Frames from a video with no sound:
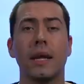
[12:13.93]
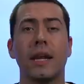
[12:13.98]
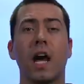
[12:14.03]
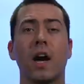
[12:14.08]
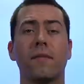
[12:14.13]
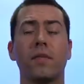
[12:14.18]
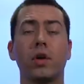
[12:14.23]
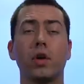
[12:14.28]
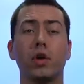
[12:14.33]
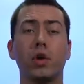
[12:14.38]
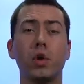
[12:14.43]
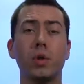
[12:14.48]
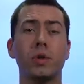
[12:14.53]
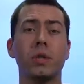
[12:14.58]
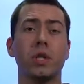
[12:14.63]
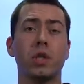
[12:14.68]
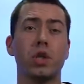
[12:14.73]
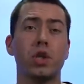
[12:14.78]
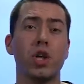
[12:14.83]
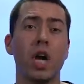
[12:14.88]
Now, if you're
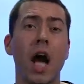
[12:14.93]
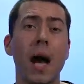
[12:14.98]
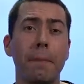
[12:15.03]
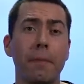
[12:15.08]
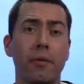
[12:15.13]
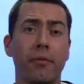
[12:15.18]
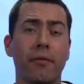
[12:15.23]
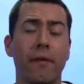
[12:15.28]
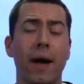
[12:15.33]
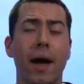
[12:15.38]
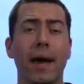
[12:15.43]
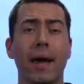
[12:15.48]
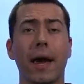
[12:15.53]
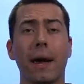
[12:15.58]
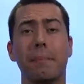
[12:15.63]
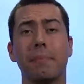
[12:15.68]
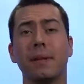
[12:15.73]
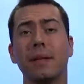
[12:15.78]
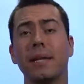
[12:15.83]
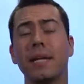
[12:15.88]
using Shopify,
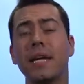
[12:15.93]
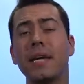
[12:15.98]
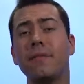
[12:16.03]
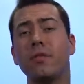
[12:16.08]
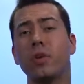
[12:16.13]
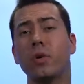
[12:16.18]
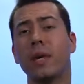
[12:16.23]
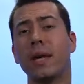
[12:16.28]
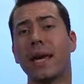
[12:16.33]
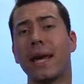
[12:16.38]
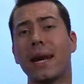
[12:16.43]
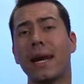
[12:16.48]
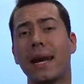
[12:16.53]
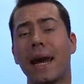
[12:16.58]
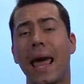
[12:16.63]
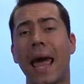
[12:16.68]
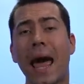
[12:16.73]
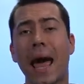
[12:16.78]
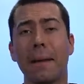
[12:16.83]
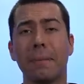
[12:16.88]
I believe you can get
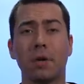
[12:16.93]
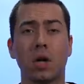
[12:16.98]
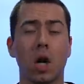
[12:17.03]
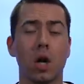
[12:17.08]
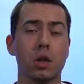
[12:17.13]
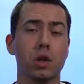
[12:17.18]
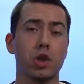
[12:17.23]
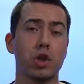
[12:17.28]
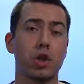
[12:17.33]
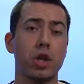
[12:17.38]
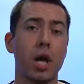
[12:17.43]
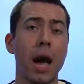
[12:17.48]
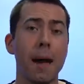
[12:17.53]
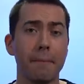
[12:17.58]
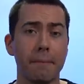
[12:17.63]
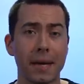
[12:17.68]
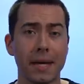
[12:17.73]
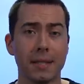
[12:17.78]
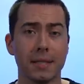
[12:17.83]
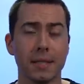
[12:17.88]
an app called
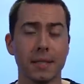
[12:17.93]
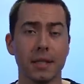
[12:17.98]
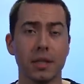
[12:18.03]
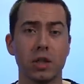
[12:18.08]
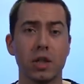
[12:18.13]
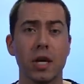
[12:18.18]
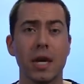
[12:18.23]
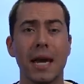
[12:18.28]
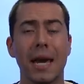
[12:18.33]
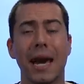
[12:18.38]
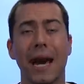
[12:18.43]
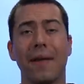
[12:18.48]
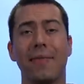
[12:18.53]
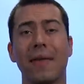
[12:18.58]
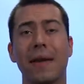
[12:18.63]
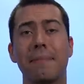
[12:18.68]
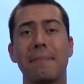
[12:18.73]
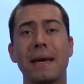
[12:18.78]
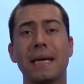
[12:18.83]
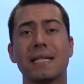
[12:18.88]
ShopMessage, and
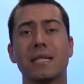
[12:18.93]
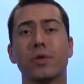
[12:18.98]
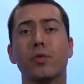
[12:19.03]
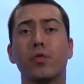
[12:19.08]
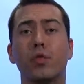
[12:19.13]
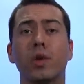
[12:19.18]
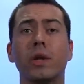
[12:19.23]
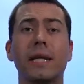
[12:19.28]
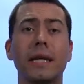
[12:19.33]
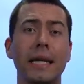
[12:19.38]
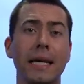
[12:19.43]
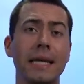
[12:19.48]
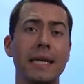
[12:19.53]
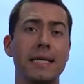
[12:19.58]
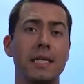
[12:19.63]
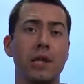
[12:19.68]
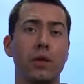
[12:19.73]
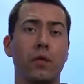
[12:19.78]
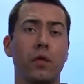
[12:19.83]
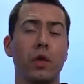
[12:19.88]
that makes it really
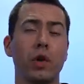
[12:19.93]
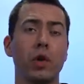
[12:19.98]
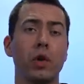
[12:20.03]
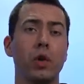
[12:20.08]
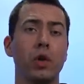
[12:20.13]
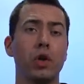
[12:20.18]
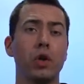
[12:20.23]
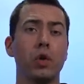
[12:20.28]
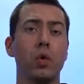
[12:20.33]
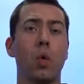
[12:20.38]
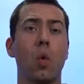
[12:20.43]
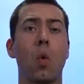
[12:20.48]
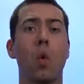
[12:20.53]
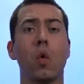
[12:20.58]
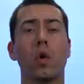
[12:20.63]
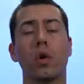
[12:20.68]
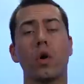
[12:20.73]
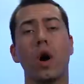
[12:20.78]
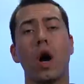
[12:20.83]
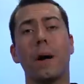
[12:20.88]
easy for you to do
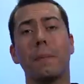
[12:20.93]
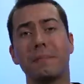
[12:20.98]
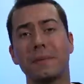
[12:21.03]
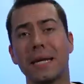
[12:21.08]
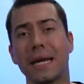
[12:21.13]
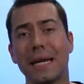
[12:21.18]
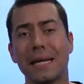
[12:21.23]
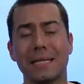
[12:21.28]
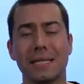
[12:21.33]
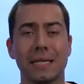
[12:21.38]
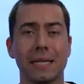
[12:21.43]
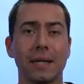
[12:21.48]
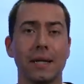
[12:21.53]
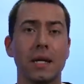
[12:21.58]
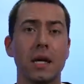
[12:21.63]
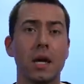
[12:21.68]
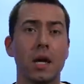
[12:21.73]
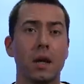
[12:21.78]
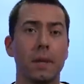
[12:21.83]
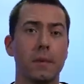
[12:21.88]
order updates and
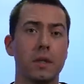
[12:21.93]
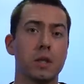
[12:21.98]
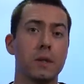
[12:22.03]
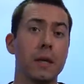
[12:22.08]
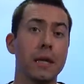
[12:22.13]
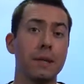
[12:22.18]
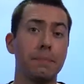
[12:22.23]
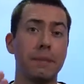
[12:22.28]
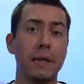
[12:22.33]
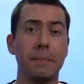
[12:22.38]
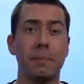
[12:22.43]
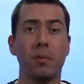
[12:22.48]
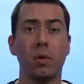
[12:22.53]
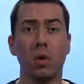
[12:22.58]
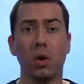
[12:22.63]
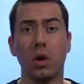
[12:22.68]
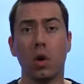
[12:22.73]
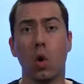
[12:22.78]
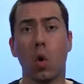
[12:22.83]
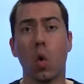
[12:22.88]
send
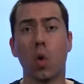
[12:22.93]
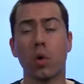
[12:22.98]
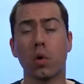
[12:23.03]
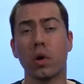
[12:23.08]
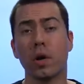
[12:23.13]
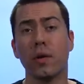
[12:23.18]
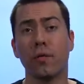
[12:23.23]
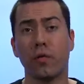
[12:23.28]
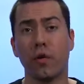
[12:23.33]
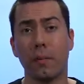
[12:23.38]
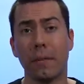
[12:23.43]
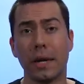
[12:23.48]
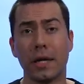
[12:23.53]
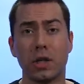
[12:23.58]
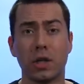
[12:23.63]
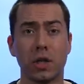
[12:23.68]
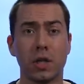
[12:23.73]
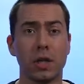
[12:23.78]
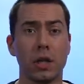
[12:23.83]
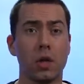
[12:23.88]
people order
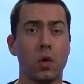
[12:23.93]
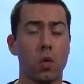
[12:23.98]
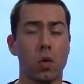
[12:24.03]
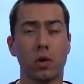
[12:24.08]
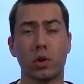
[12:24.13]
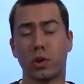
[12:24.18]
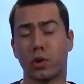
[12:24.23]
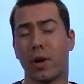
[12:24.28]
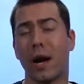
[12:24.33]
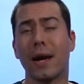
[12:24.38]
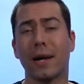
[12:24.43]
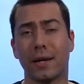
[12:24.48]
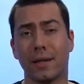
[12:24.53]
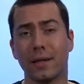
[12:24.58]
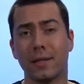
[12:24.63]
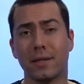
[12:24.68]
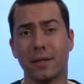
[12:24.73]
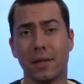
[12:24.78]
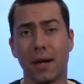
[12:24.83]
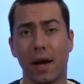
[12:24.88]
information and order
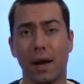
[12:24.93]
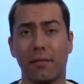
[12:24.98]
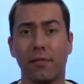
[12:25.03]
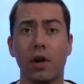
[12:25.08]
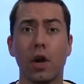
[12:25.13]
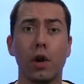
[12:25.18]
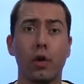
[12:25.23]
tracking stuff